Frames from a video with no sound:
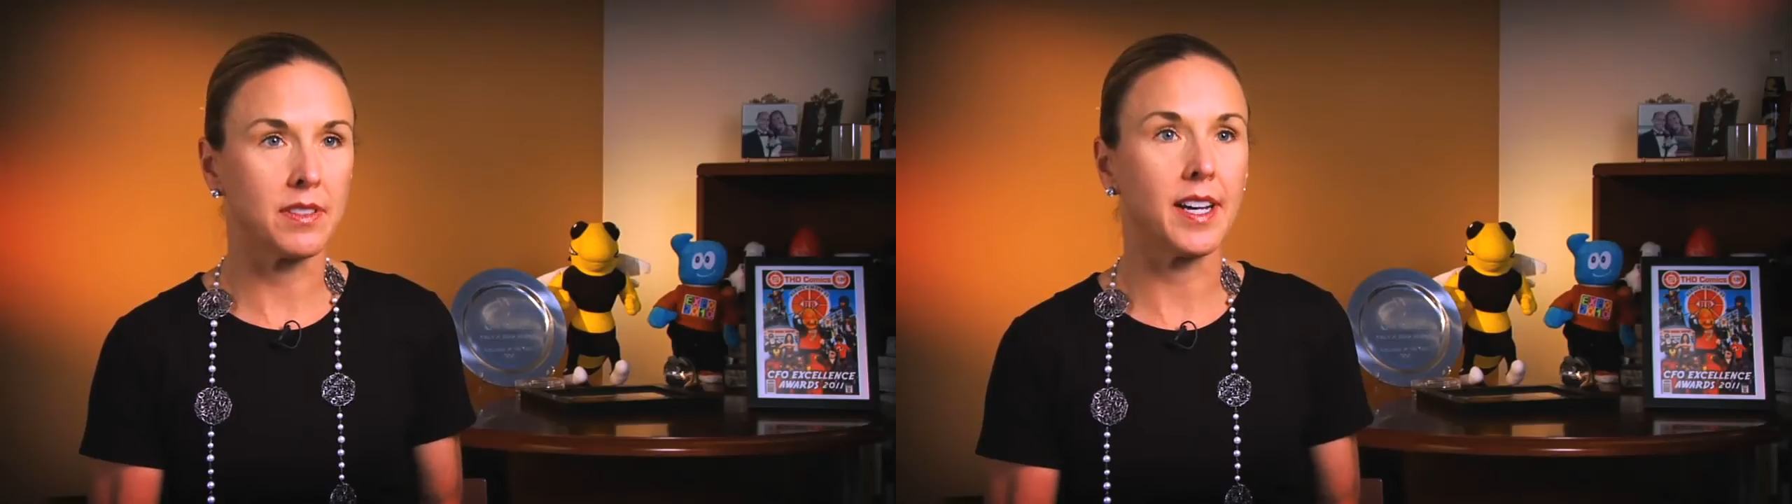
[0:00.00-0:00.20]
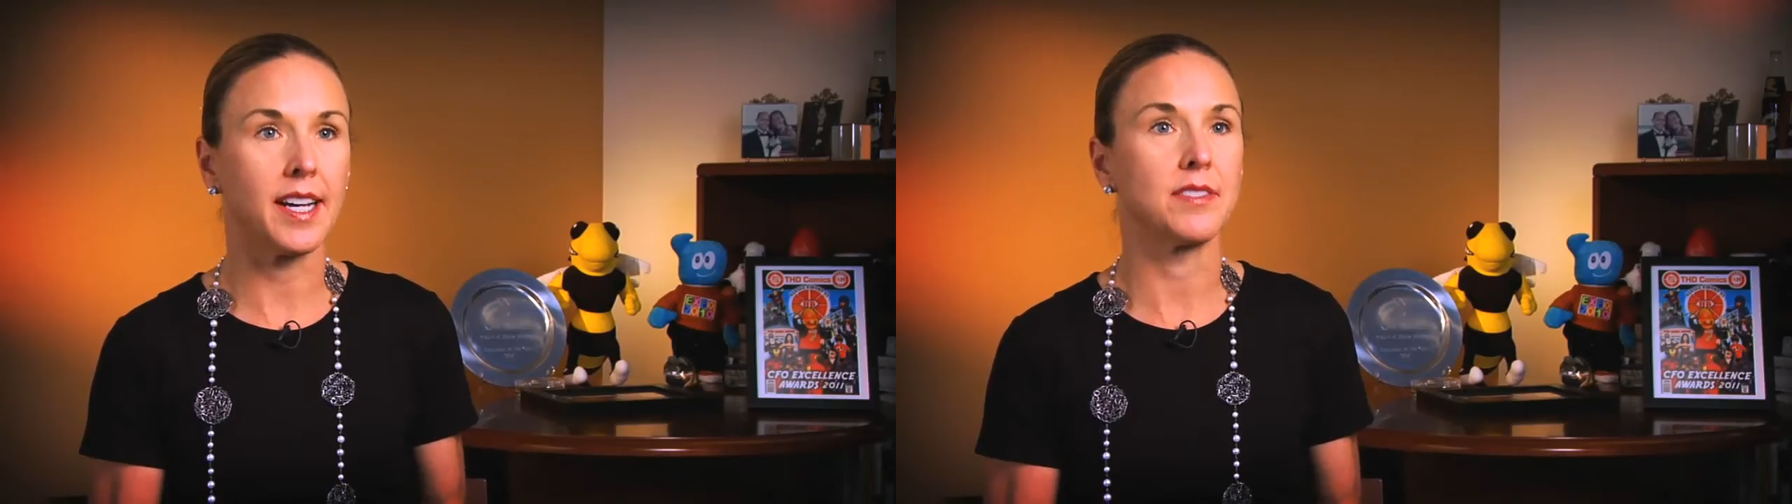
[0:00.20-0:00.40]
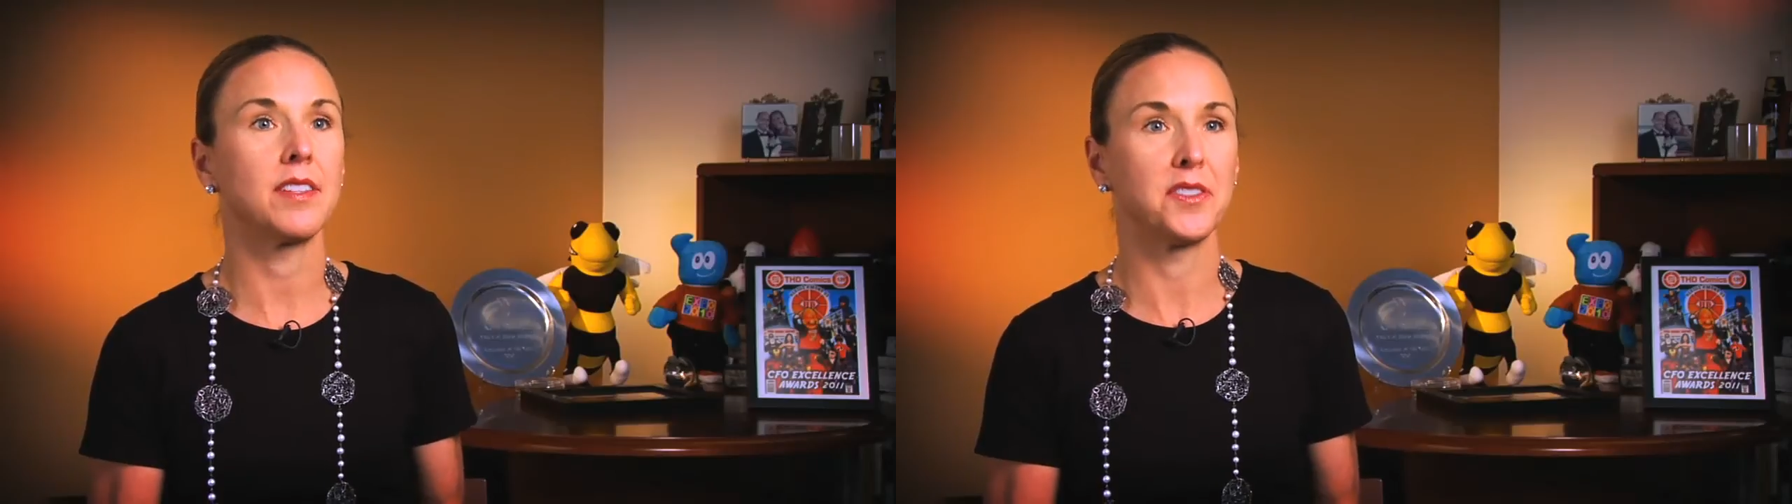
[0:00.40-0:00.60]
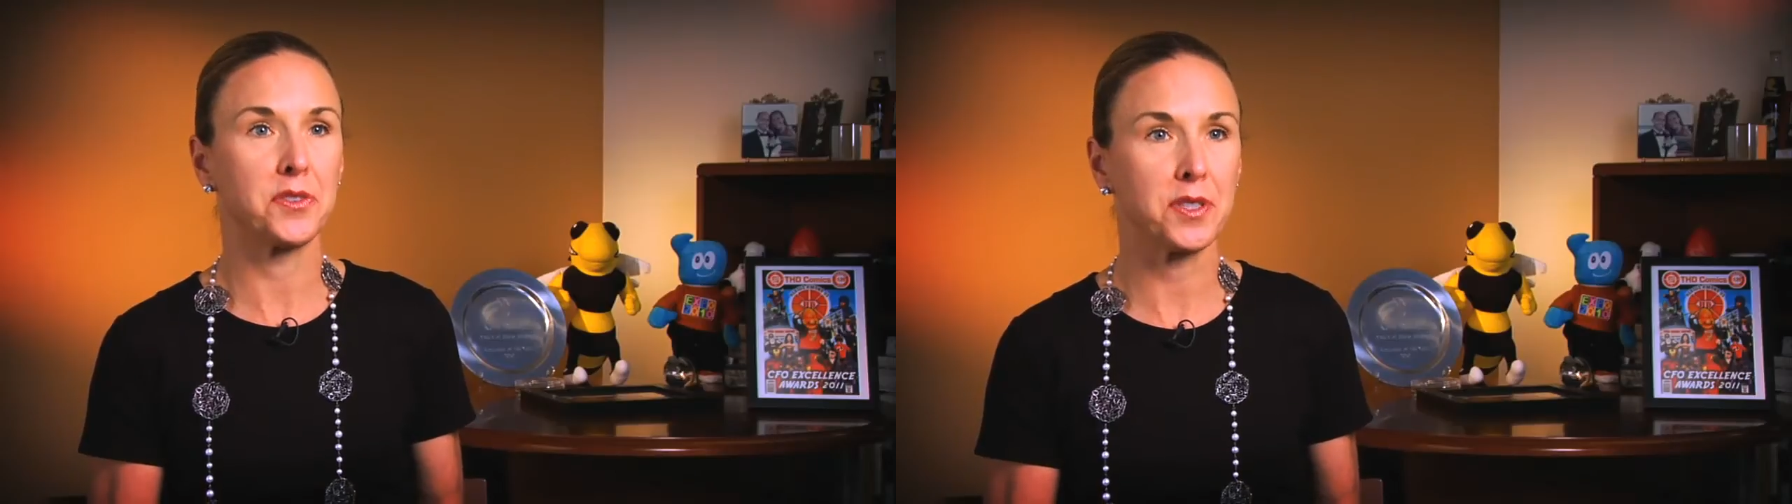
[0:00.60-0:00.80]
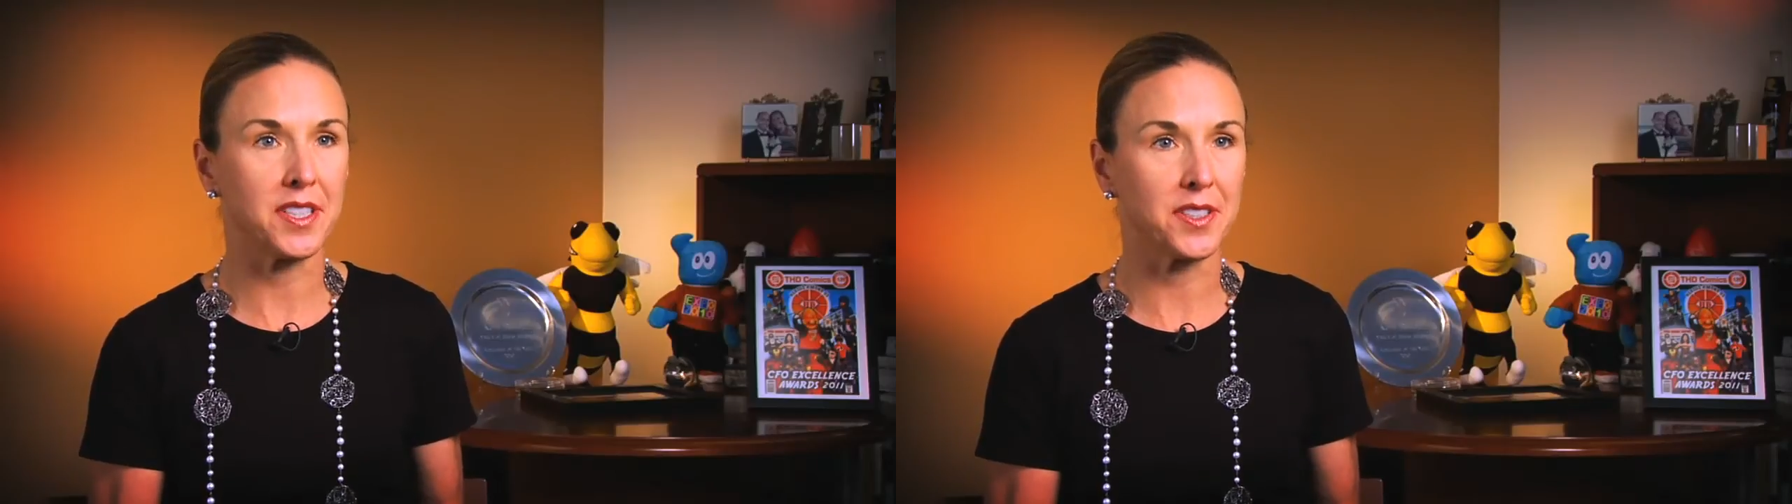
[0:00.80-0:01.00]
for the last
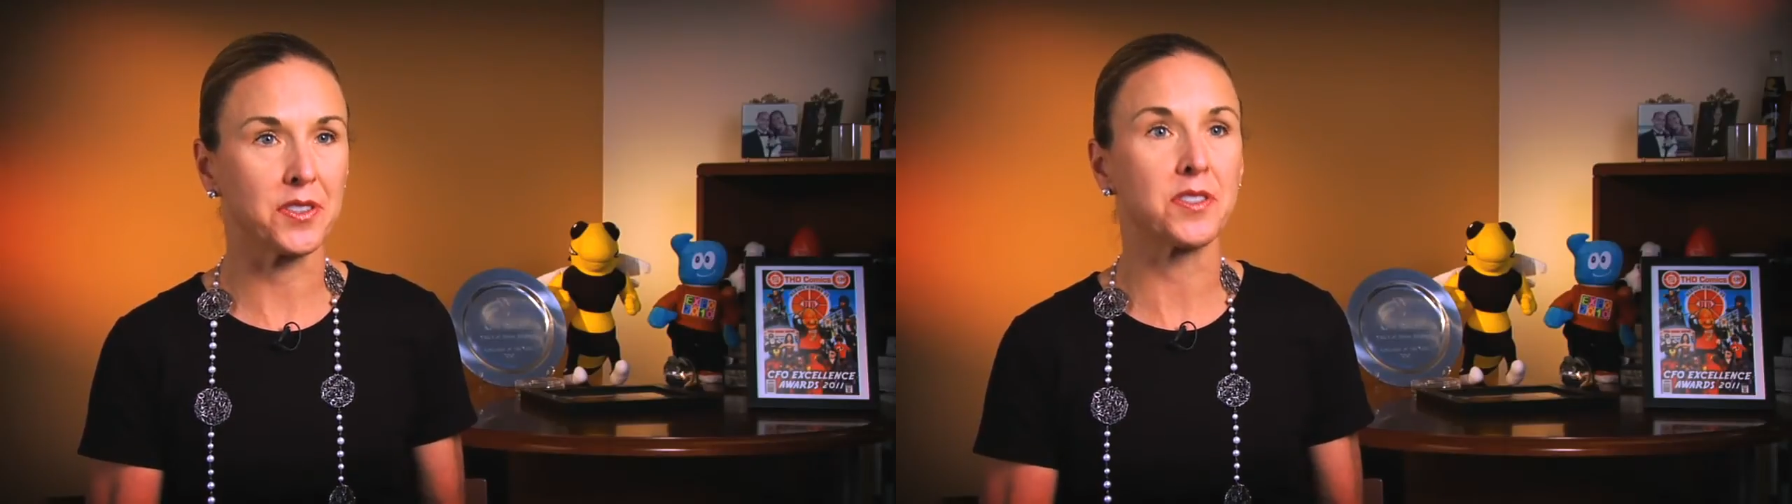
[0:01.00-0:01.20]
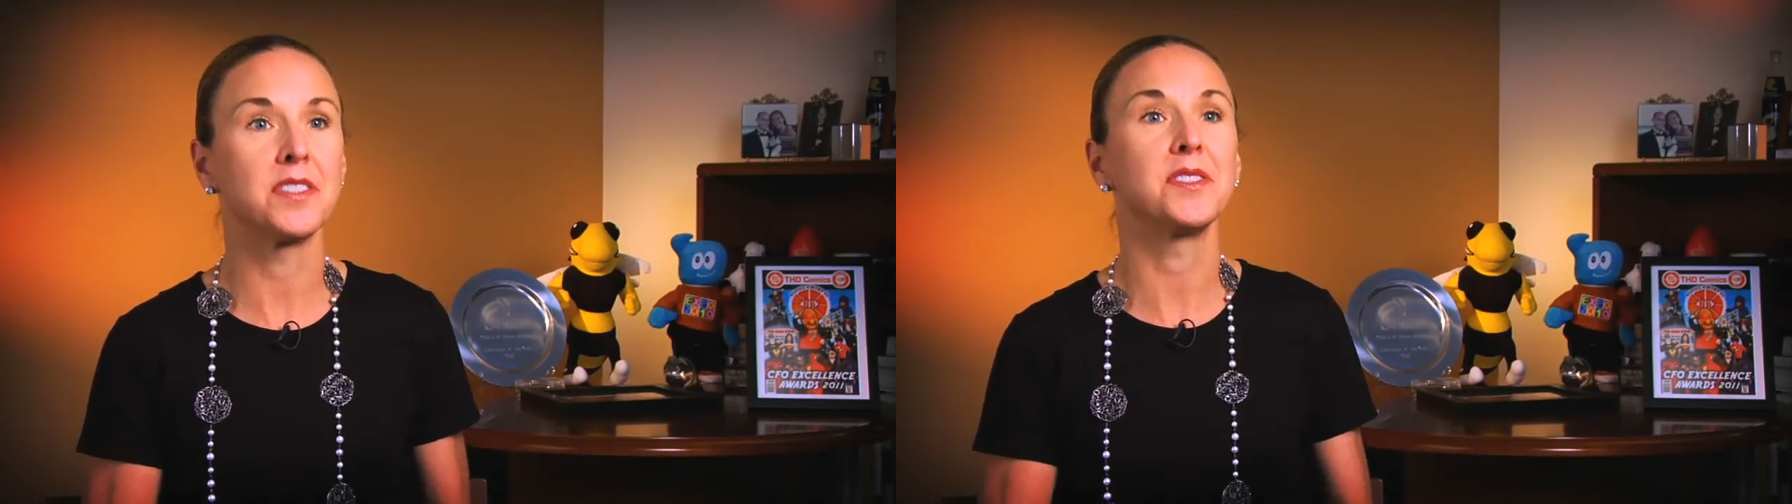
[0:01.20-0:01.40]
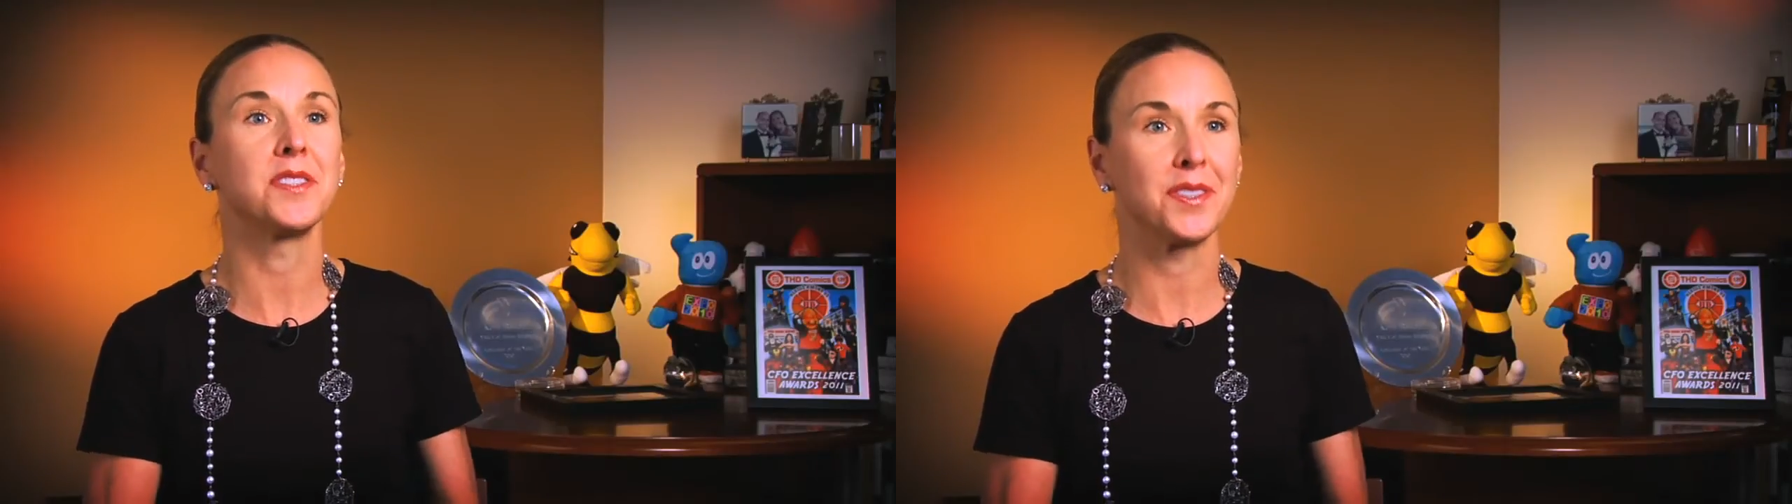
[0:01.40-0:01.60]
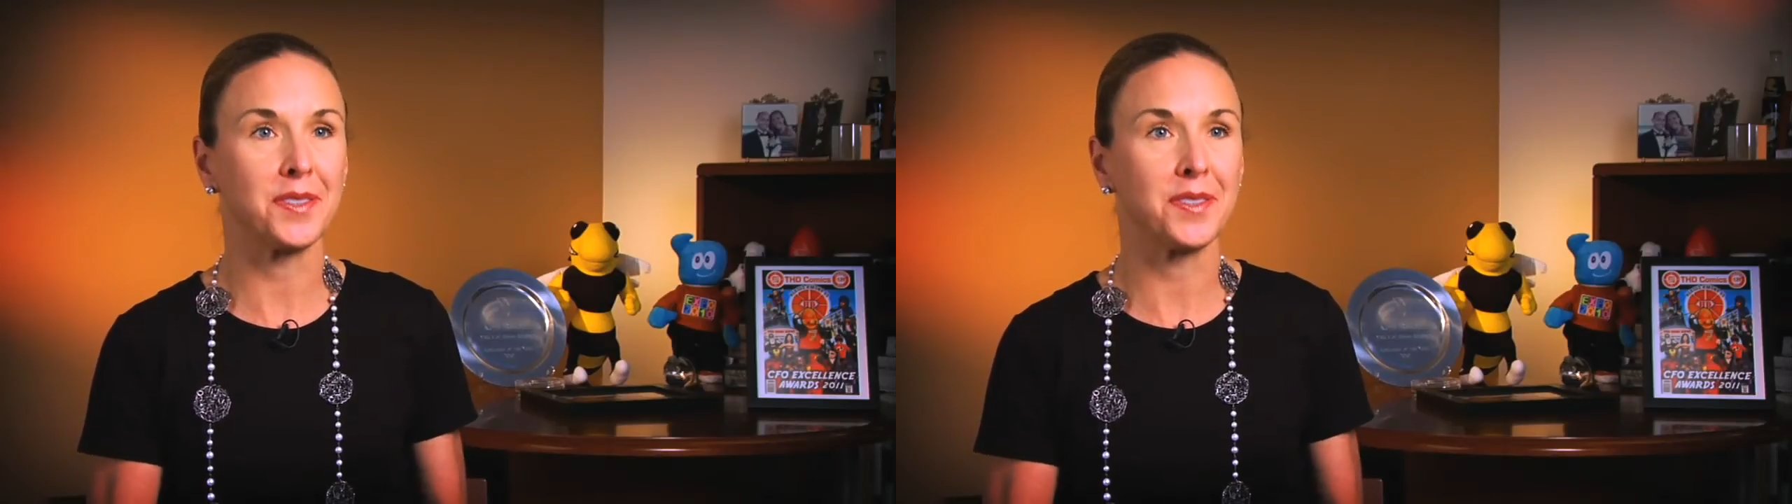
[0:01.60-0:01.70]
hundred years, still